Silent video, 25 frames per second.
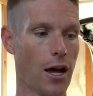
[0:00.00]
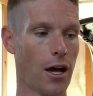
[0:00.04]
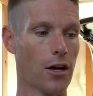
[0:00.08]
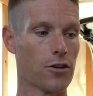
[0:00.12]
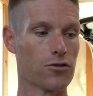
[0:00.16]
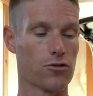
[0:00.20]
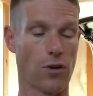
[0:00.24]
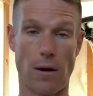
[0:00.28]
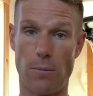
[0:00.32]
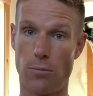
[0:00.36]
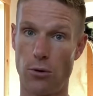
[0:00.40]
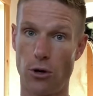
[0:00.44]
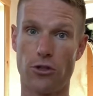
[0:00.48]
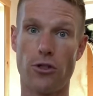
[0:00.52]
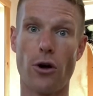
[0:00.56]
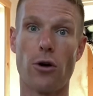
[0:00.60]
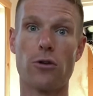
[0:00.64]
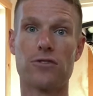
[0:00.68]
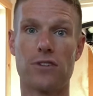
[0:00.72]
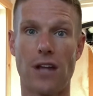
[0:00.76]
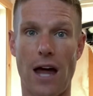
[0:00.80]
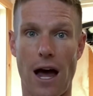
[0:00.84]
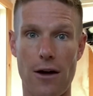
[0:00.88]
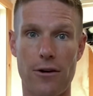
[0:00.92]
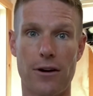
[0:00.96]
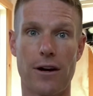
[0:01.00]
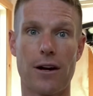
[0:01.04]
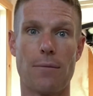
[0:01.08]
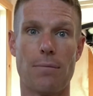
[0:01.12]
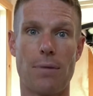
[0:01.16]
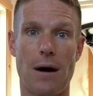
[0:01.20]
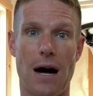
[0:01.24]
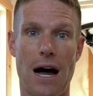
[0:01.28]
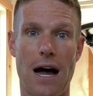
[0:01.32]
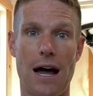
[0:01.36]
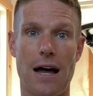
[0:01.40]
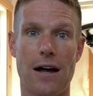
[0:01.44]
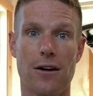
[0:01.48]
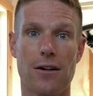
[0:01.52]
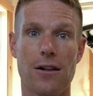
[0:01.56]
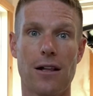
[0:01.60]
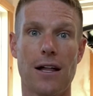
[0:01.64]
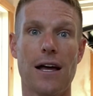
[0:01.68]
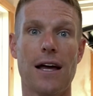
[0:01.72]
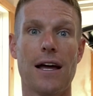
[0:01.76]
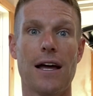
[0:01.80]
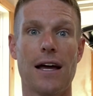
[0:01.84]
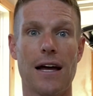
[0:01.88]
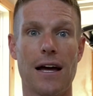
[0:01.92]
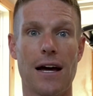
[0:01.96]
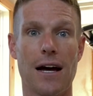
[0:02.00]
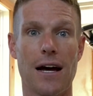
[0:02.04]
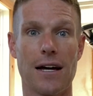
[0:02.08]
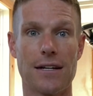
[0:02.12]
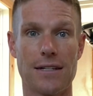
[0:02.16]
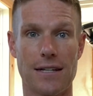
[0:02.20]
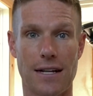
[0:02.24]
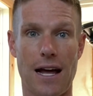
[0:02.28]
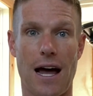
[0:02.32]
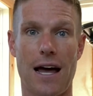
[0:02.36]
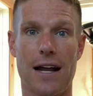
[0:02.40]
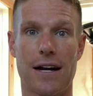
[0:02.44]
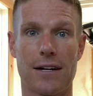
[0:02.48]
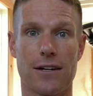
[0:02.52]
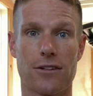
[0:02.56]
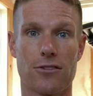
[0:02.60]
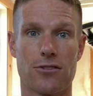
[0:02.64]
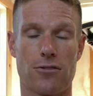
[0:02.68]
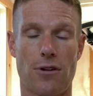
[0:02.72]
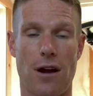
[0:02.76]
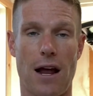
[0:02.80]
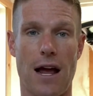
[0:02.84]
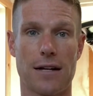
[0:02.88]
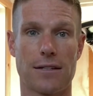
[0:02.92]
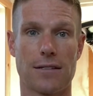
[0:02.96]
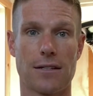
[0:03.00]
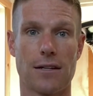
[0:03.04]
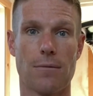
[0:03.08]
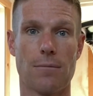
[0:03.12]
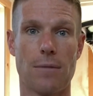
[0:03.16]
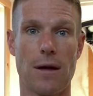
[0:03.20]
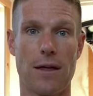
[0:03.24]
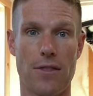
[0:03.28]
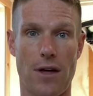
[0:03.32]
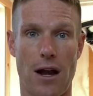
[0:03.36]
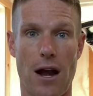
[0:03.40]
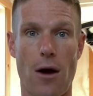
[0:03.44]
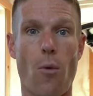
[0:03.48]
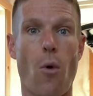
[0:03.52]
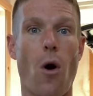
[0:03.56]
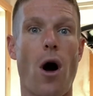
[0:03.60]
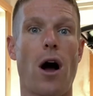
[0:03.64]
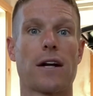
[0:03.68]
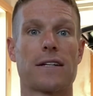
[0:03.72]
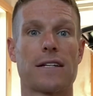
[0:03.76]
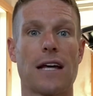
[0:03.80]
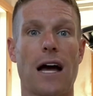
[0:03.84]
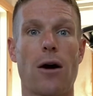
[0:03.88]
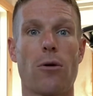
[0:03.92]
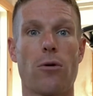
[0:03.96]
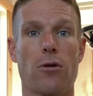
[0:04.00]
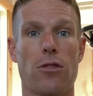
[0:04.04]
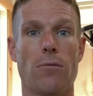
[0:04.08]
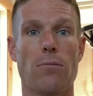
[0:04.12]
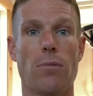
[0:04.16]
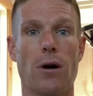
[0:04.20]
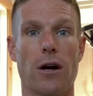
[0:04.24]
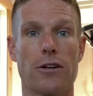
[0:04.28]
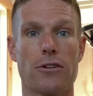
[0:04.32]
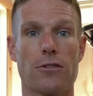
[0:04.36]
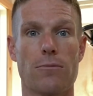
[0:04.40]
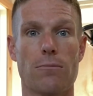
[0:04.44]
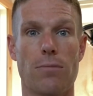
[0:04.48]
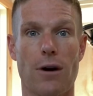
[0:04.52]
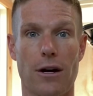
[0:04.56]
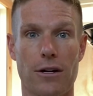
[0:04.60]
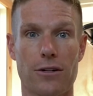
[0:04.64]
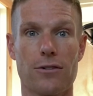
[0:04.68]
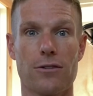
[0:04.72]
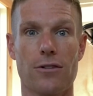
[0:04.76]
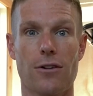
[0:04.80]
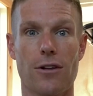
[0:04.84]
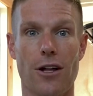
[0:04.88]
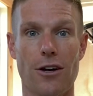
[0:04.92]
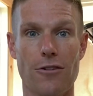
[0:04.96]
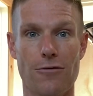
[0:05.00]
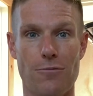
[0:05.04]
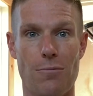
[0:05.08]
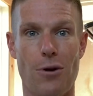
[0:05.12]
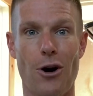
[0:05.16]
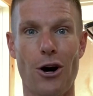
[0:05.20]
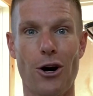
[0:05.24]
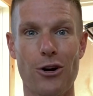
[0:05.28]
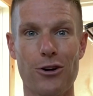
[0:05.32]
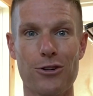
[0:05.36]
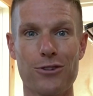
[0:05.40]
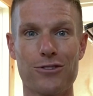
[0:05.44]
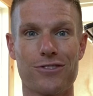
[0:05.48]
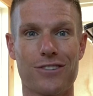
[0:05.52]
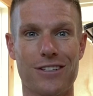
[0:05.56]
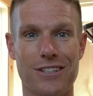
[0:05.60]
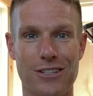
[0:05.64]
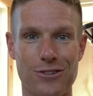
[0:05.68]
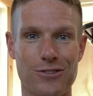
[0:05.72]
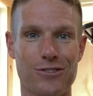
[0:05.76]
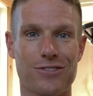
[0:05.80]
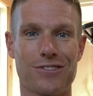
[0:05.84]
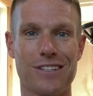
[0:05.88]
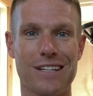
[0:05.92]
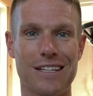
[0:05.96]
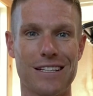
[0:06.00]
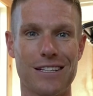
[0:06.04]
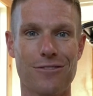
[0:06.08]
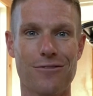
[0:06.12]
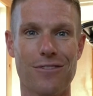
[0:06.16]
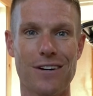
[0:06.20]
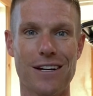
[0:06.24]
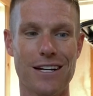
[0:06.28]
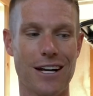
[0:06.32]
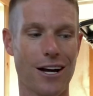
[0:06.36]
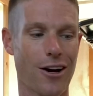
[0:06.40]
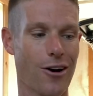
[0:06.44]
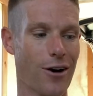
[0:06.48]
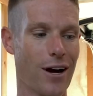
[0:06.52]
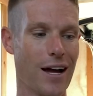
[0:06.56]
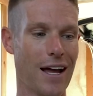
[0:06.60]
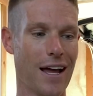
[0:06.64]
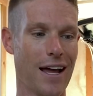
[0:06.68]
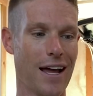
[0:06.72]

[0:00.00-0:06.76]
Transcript: So I put those down in a pile to kind of distract him, and then I walked out with a bundle of posts, and you'll see in the video,